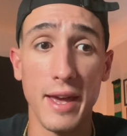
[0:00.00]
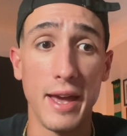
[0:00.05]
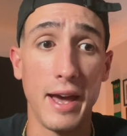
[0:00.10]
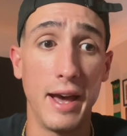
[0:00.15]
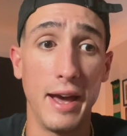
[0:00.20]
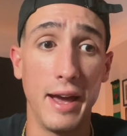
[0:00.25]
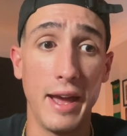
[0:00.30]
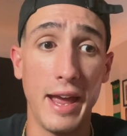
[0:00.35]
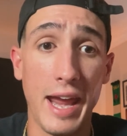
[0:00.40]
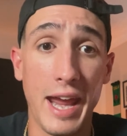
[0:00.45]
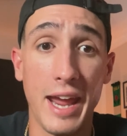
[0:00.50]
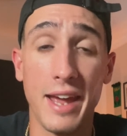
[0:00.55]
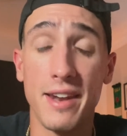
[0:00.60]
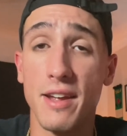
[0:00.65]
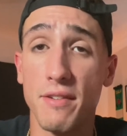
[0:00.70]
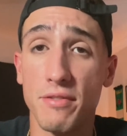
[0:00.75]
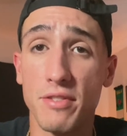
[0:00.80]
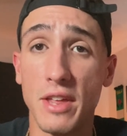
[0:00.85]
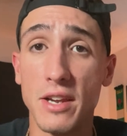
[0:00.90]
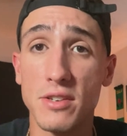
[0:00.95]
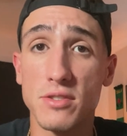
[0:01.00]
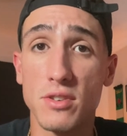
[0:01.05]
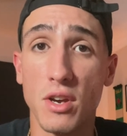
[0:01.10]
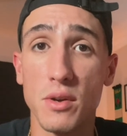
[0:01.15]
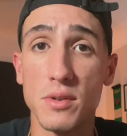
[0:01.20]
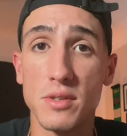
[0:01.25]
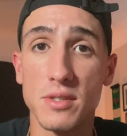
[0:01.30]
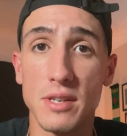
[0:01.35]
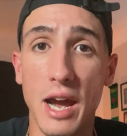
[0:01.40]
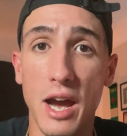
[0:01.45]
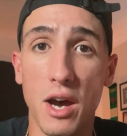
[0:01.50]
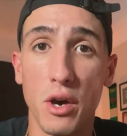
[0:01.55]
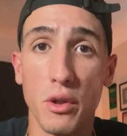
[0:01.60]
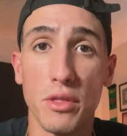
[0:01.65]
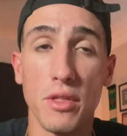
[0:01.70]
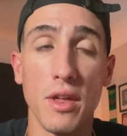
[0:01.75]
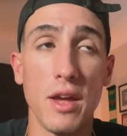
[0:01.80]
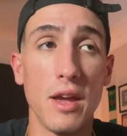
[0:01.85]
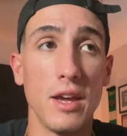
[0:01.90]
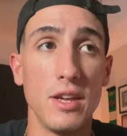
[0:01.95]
and if things go south,